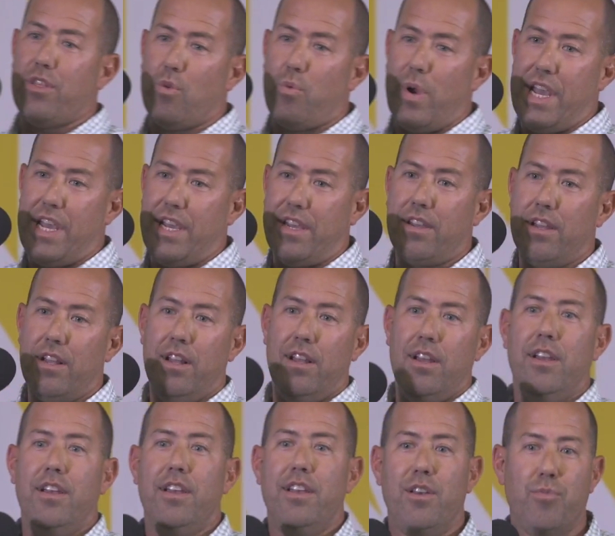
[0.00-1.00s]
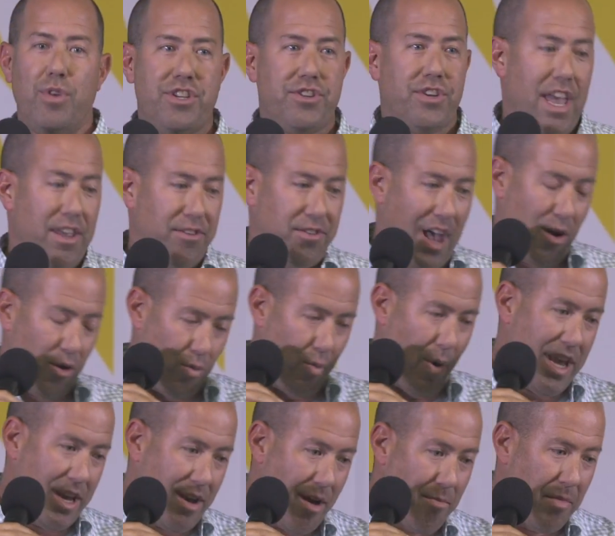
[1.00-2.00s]
of the week, in which case I would
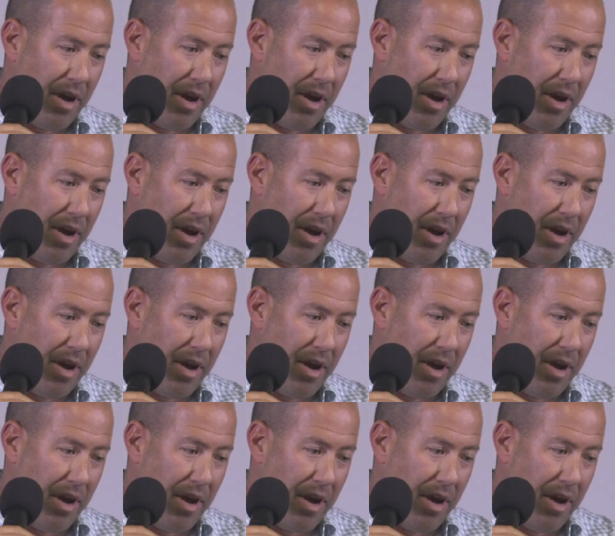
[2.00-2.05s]
wake up